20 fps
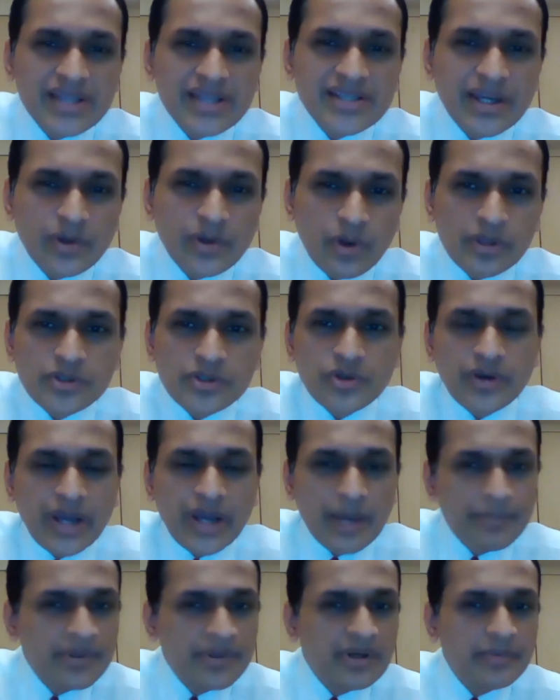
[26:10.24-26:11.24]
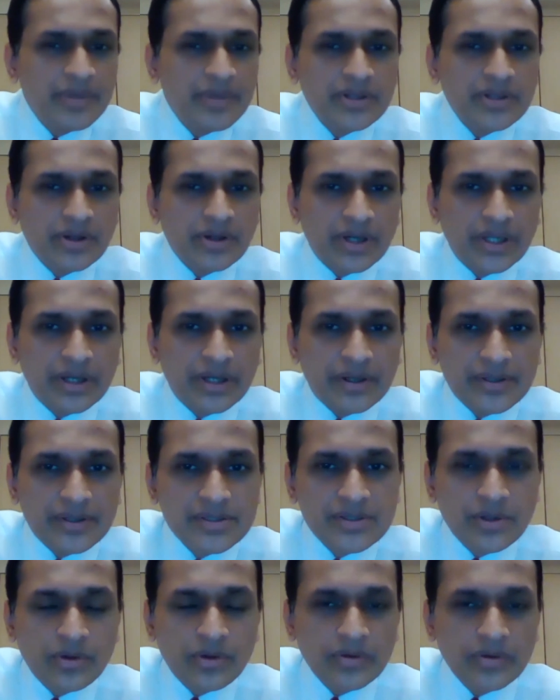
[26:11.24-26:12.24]
can also happen a bit earlier.
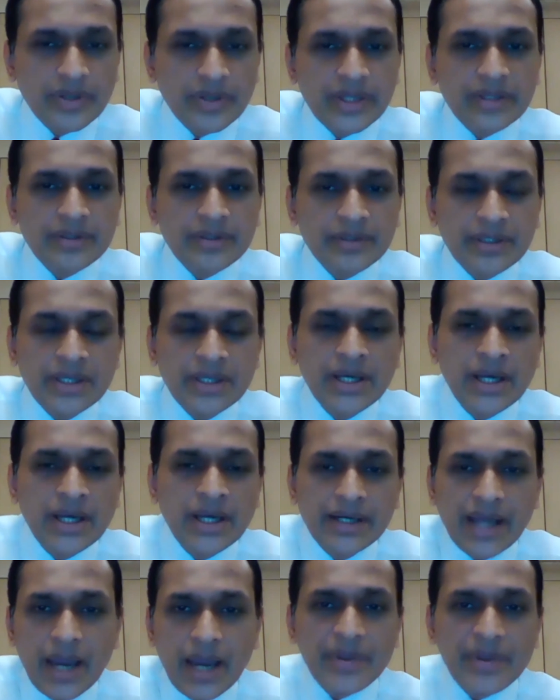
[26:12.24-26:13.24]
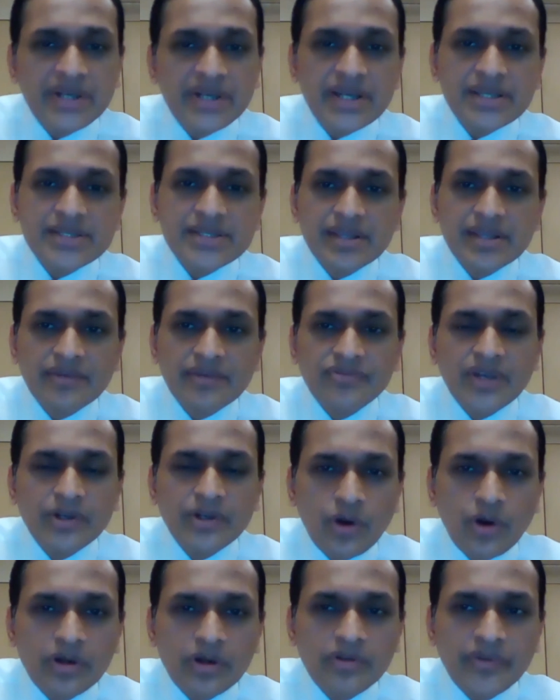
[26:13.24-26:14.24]
So in diabetics, if they're
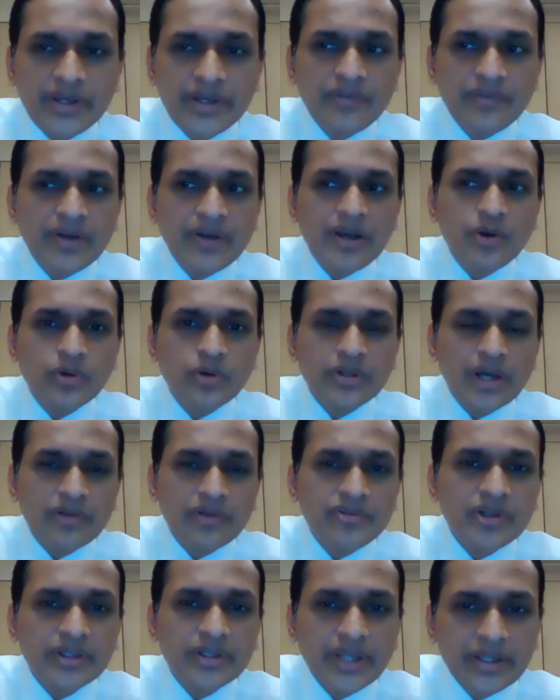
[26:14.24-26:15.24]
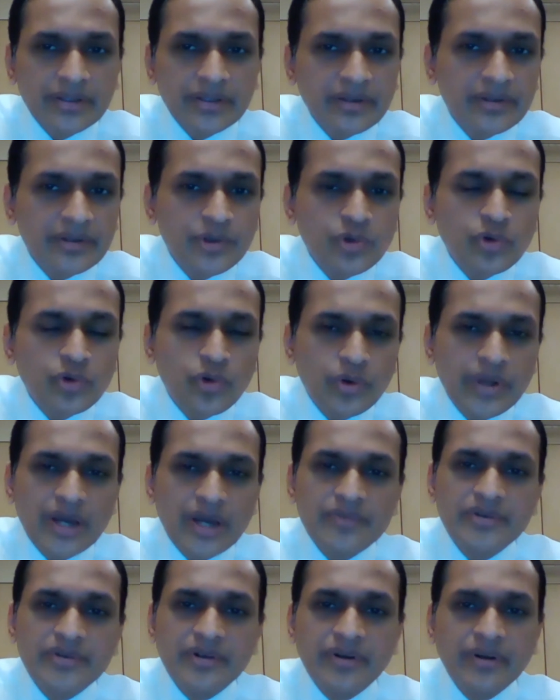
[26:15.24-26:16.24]
not very well looked after, then you could
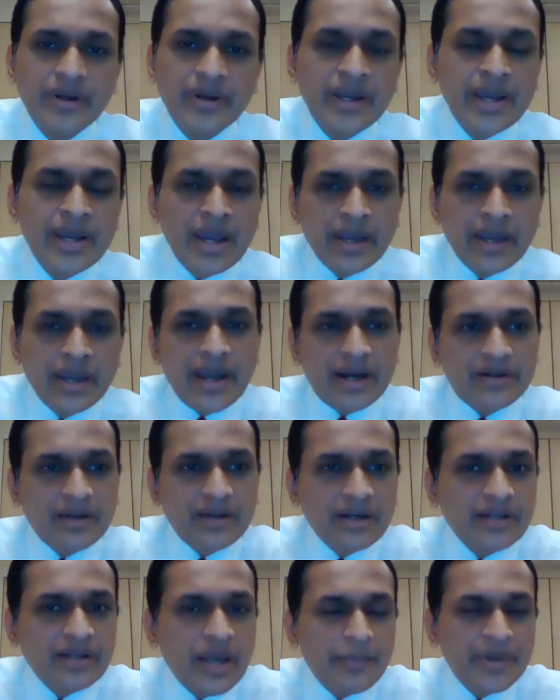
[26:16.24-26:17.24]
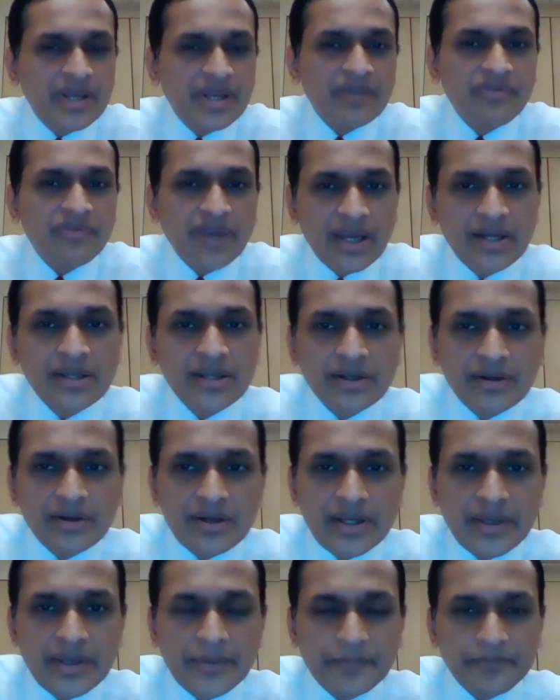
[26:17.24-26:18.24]
have a cataract happening fairly
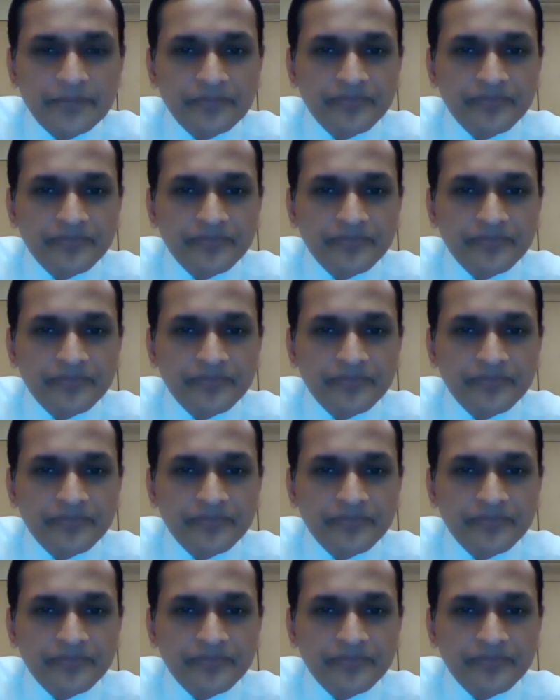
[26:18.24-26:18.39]
early.